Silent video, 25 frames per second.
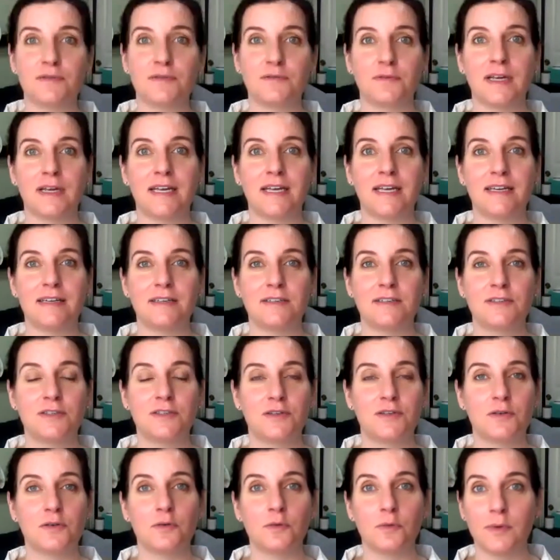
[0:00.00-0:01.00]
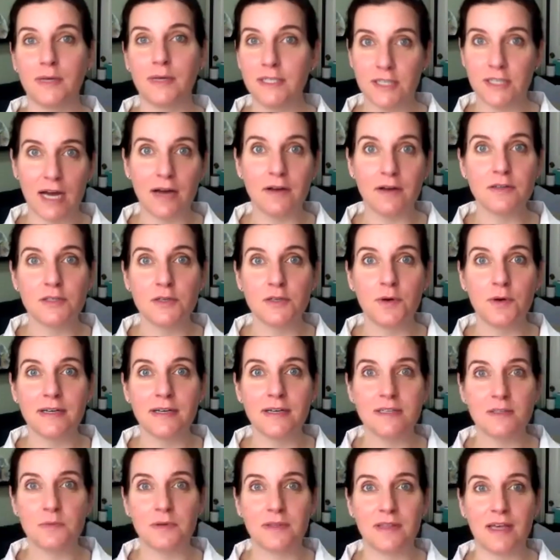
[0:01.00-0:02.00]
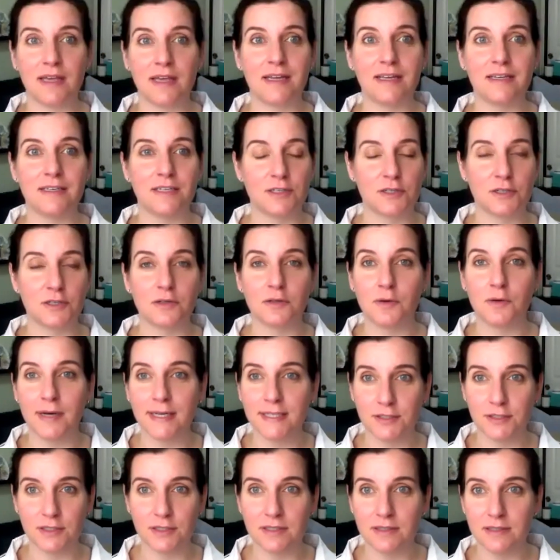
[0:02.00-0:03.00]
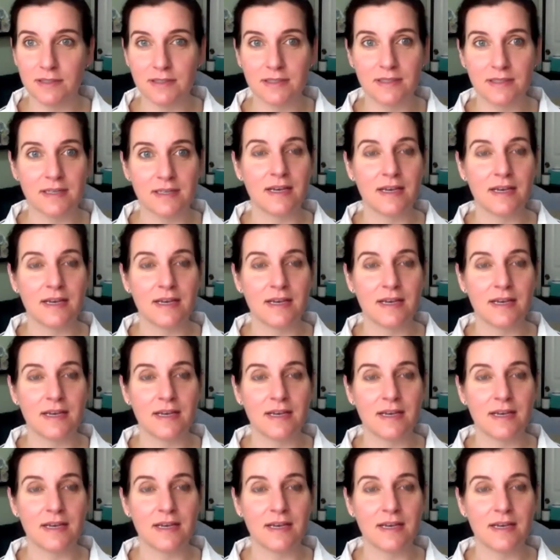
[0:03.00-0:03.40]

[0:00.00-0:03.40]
free to reach out to us with any additional questions.